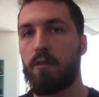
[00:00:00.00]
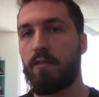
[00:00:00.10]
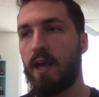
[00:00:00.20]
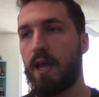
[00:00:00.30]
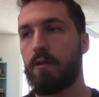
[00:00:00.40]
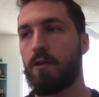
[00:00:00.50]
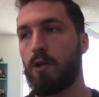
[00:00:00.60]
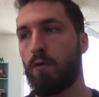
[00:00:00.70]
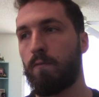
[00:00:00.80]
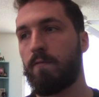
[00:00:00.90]
That, you
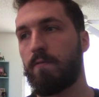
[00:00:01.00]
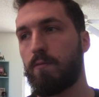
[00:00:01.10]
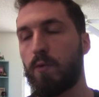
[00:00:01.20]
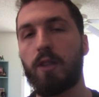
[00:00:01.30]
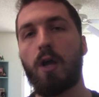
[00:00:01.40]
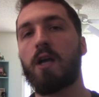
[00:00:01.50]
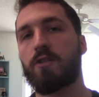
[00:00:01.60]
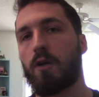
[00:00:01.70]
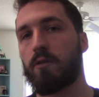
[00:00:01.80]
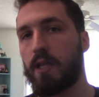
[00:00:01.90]
know, we
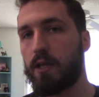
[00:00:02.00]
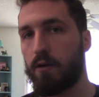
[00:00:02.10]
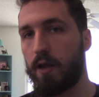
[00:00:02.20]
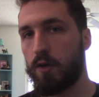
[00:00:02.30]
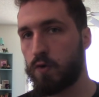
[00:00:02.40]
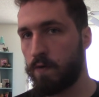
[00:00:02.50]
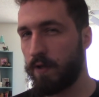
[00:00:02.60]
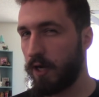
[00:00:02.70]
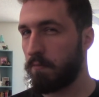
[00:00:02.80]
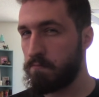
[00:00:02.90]
lost our leader and sort of
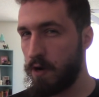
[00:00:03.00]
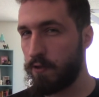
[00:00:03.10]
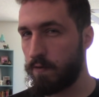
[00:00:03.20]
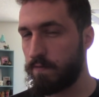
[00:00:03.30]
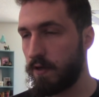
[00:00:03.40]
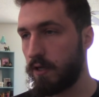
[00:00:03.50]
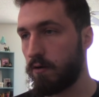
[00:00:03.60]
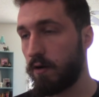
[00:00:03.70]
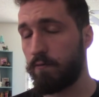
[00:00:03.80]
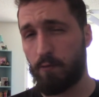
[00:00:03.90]
like a mother
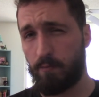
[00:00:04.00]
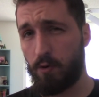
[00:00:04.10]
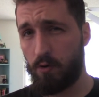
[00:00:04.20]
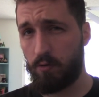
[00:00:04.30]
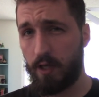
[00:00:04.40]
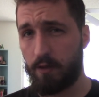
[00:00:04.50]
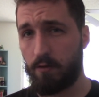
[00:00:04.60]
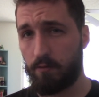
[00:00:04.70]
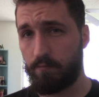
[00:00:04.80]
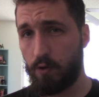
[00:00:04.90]
figure, and for Pearl, like
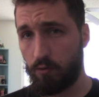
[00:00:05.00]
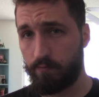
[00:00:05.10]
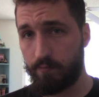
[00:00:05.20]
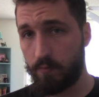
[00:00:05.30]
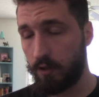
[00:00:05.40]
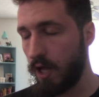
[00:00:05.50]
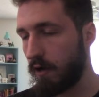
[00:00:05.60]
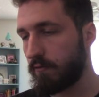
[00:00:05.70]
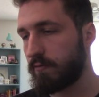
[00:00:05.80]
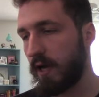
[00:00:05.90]
her
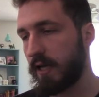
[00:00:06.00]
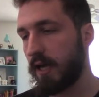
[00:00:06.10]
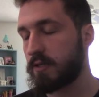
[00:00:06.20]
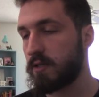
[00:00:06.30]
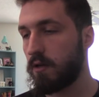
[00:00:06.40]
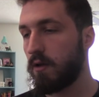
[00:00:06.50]
love, I guess.